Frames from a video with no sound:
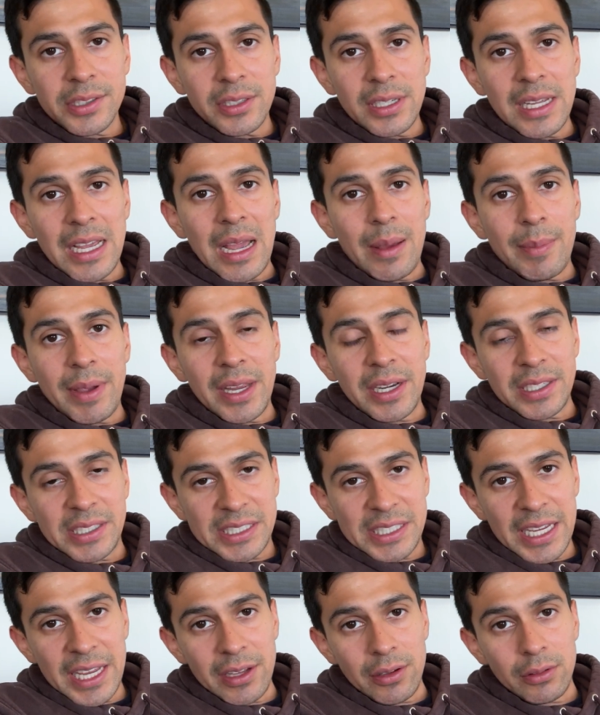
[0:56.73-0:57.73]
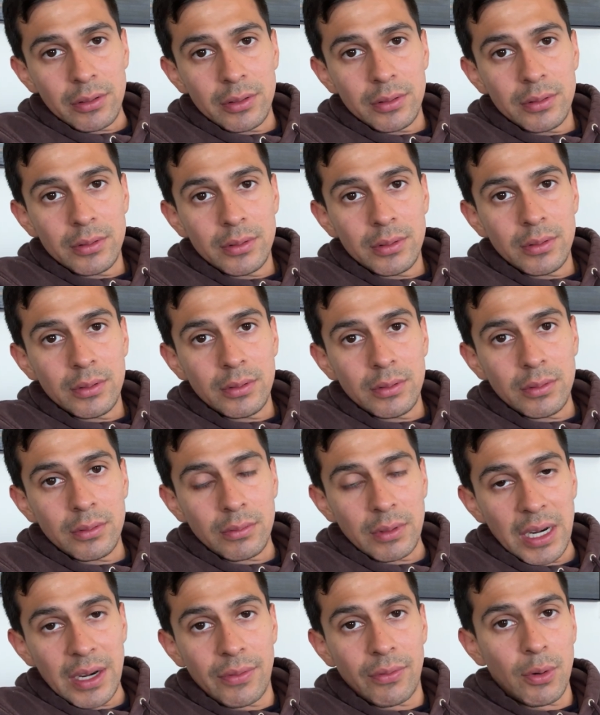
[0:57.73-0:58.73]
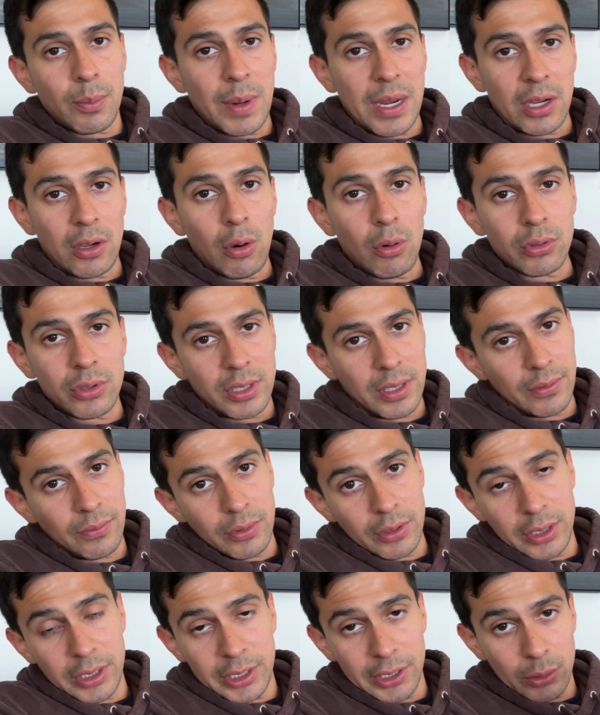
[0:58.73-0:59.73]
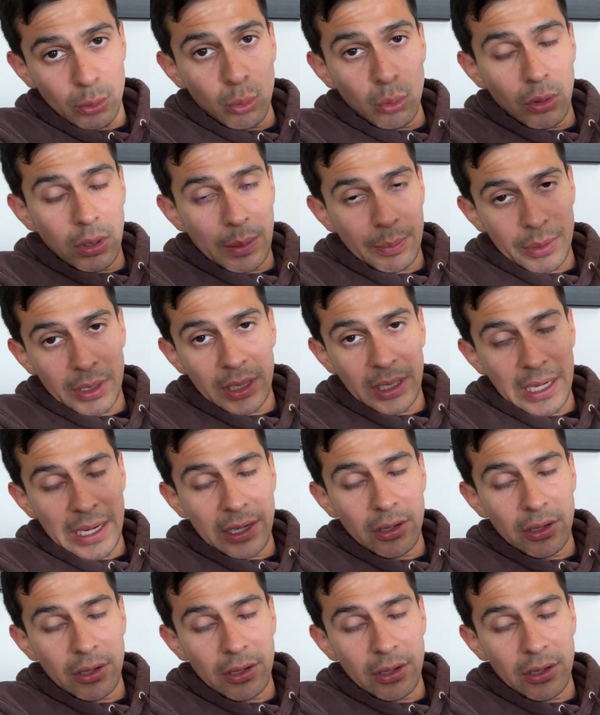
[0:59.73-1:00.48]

I made a sale, right, for my coaching for the school. I'm going to link